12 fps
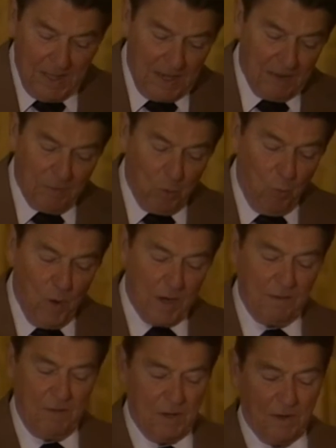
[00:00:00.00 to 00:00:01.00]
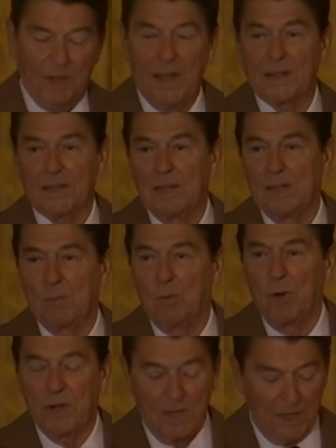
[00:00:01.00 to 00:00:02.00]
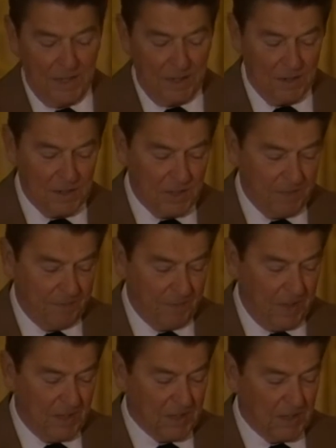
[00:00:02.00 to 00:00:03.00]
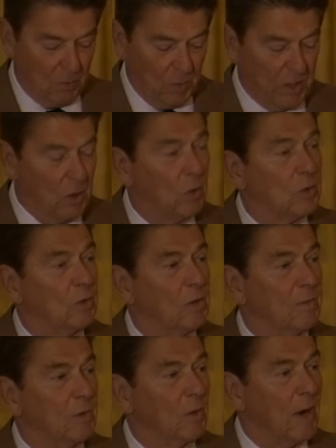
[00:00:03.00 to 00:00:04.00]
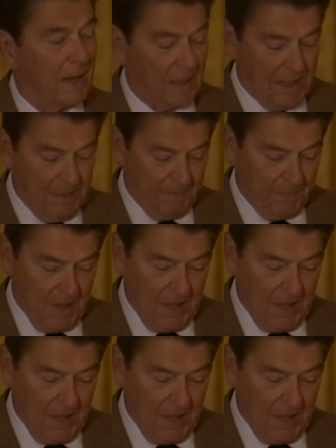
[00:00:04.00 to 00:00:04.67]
ever want of their elected and appointed leaders is that we go to them directly,